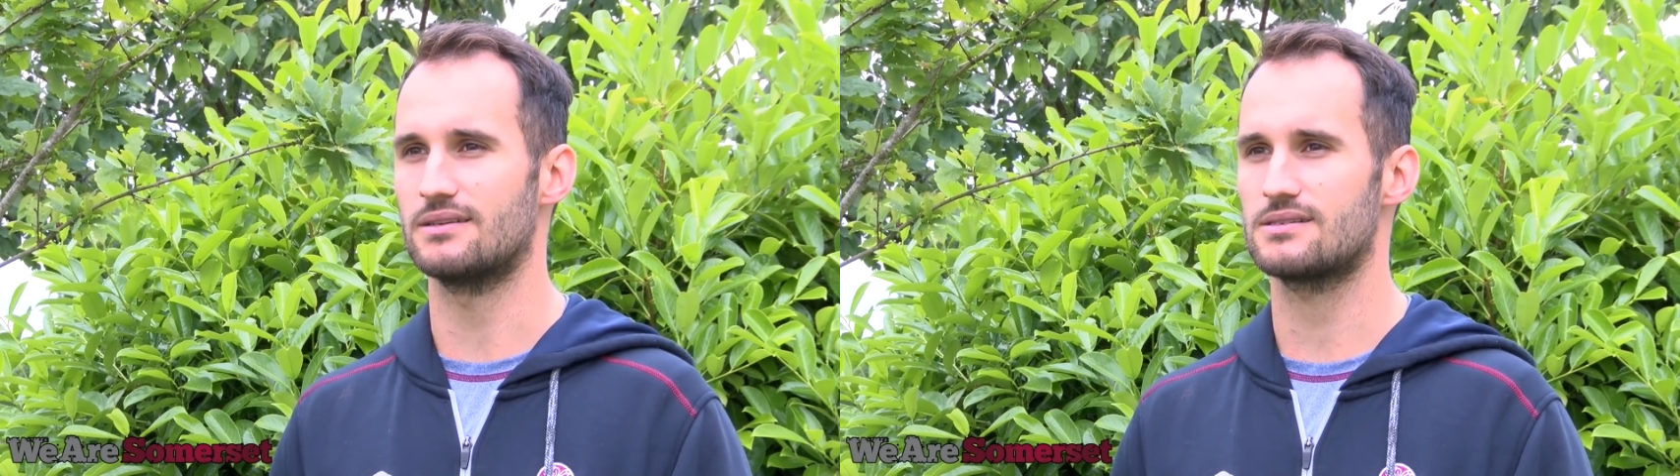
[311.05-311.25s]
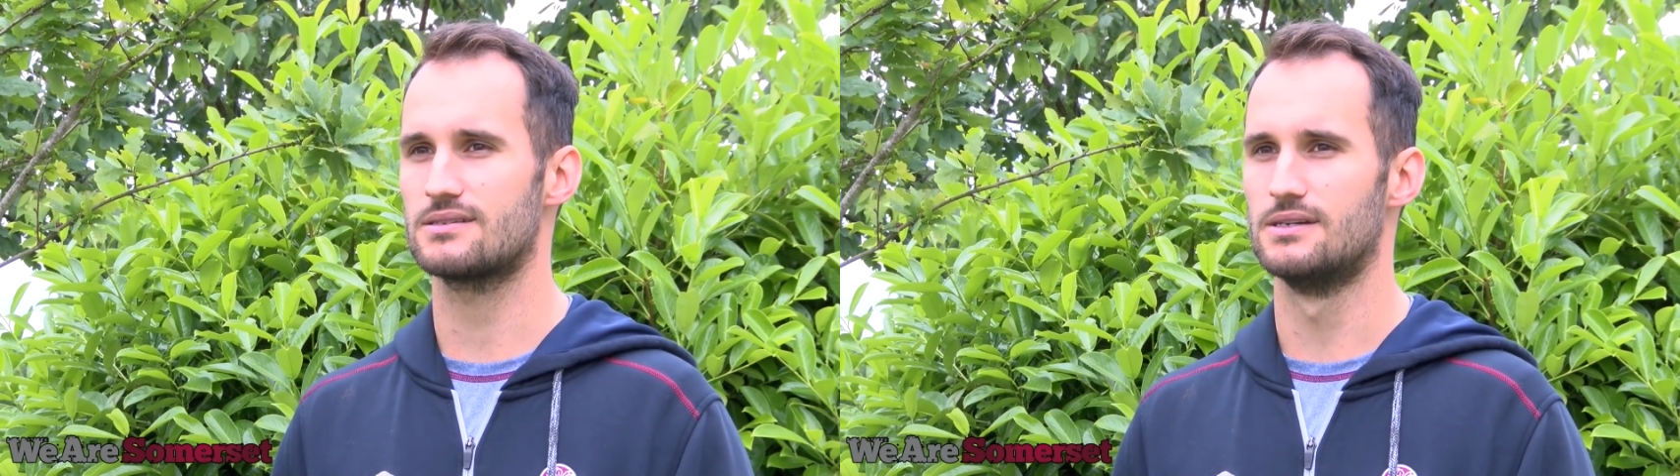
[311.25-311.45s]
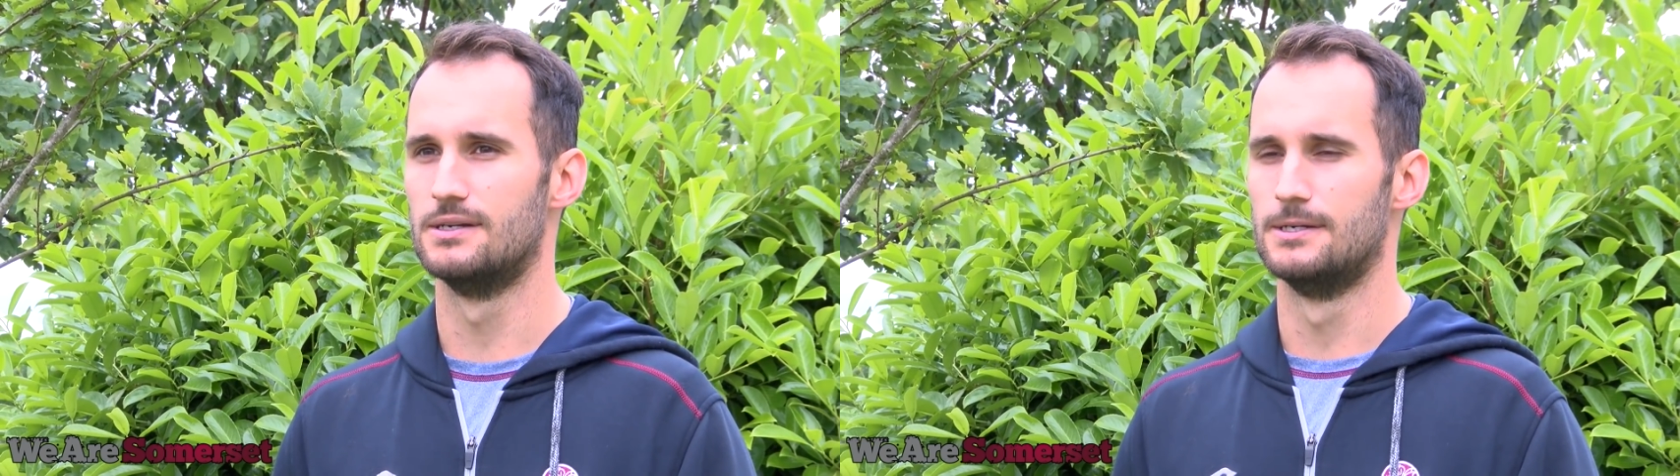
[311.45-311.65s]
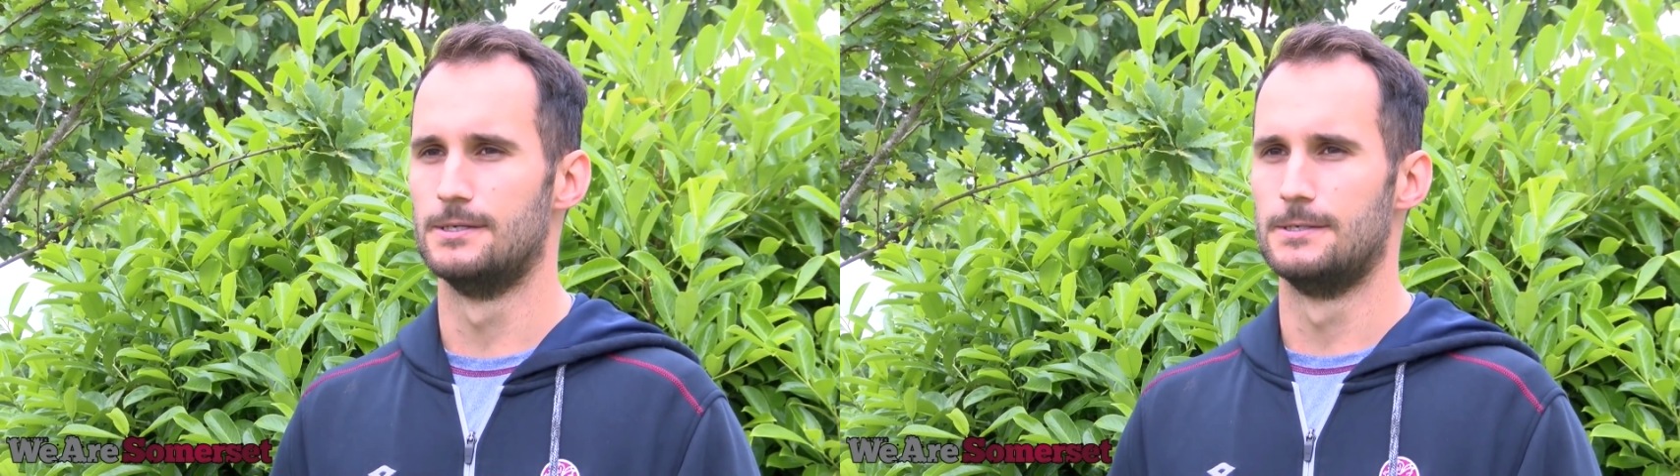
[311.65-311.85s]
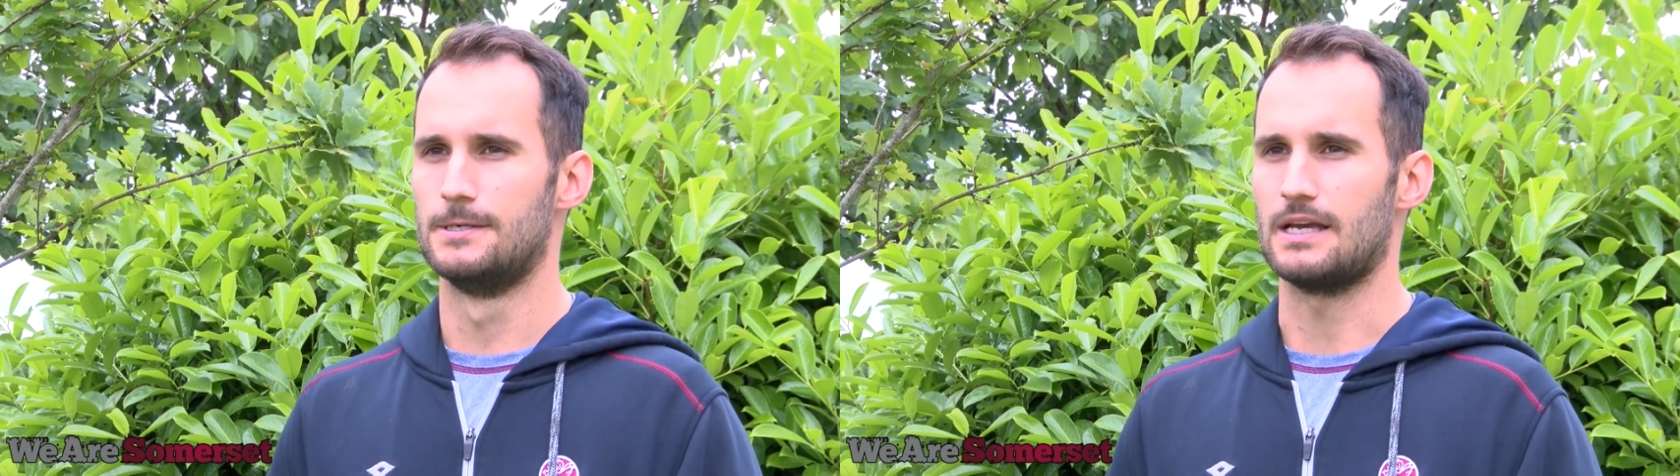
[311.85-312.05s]
It's
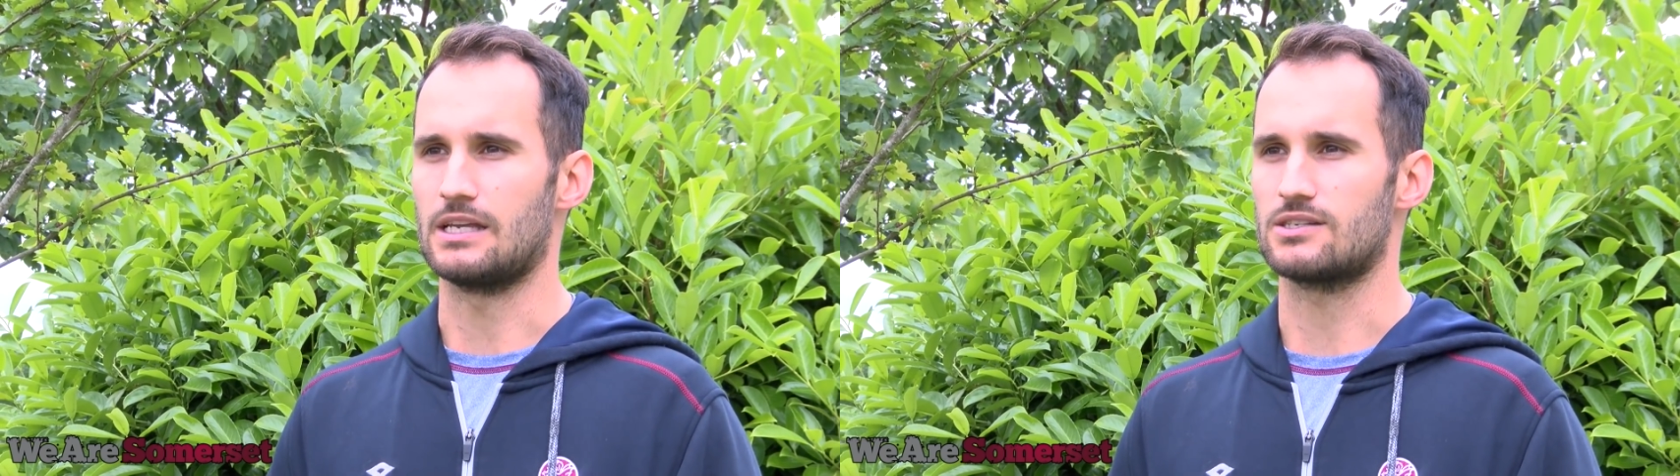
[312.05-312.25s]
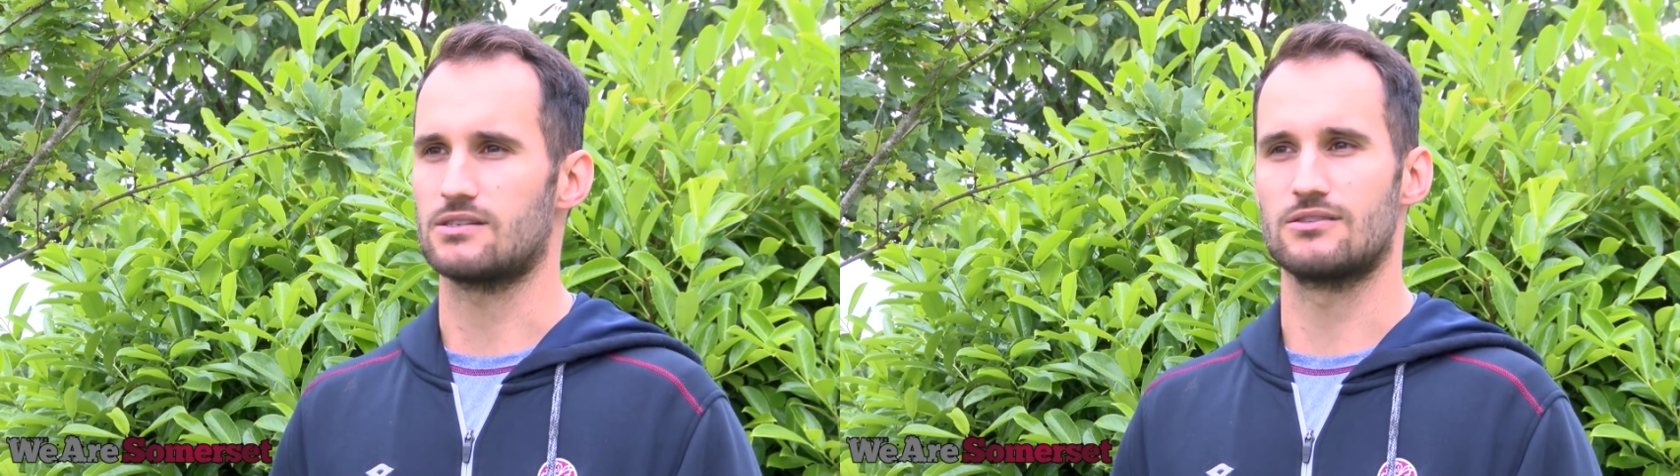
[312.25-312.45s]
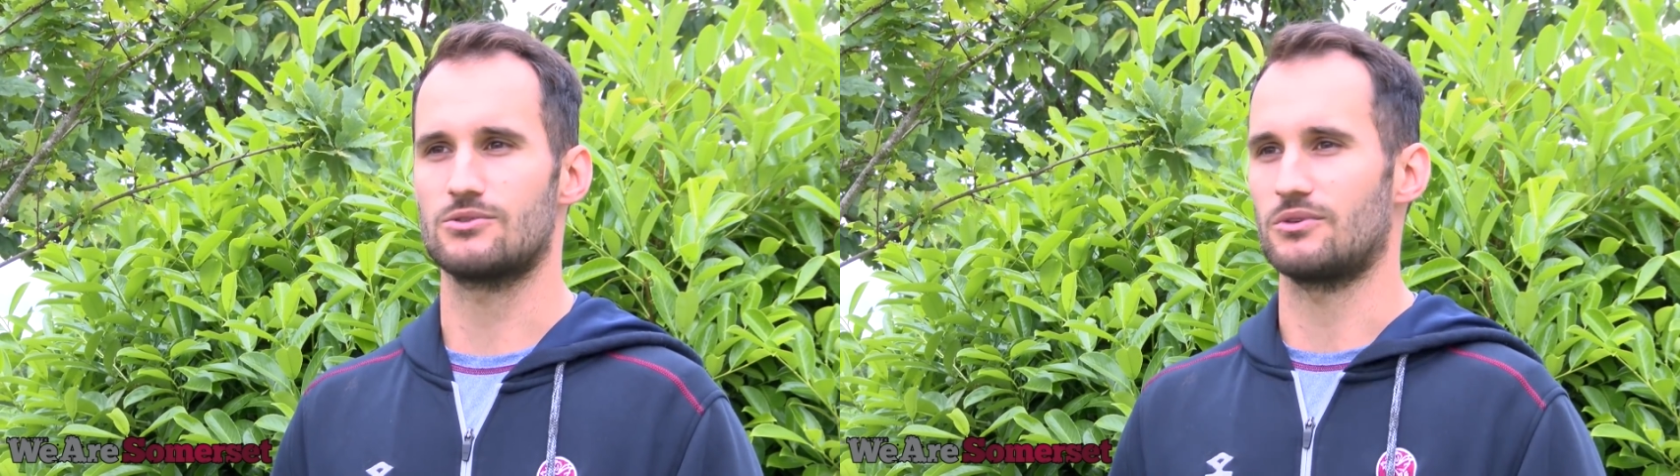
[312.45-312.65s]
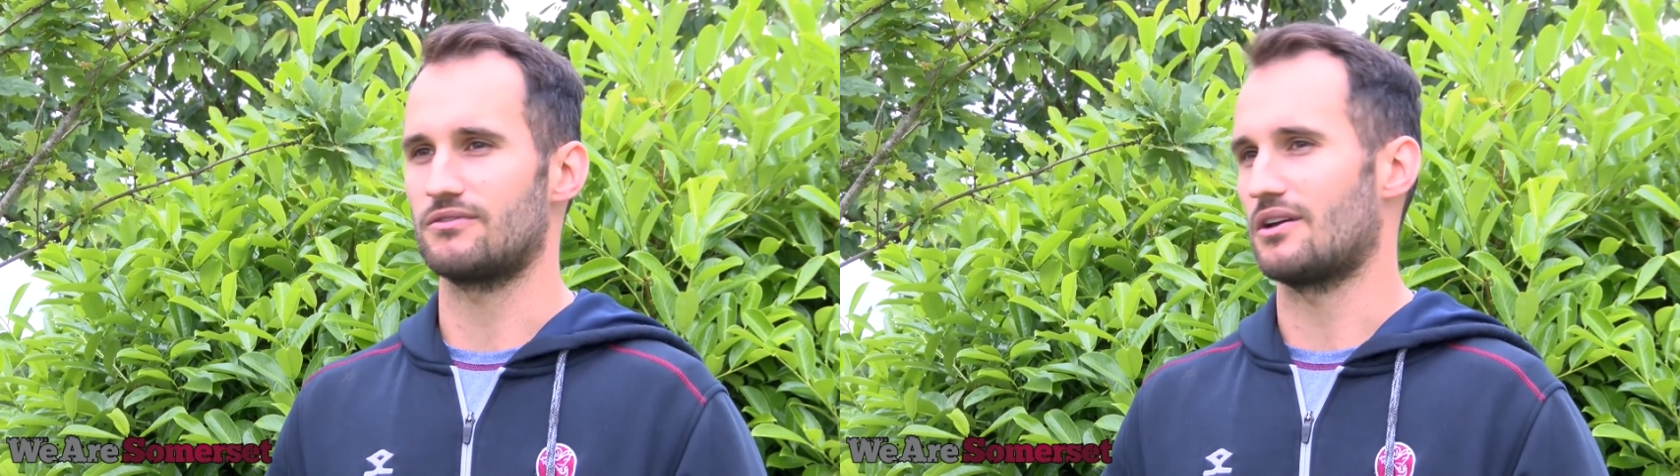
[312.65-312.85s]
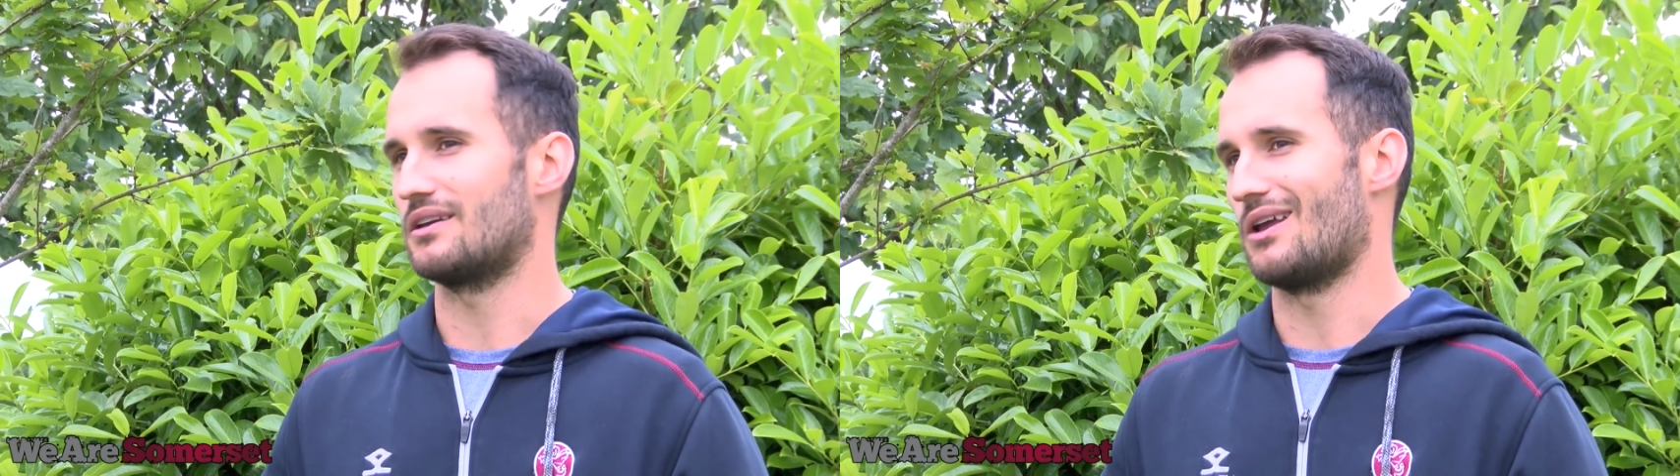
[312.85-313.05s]
sort of like,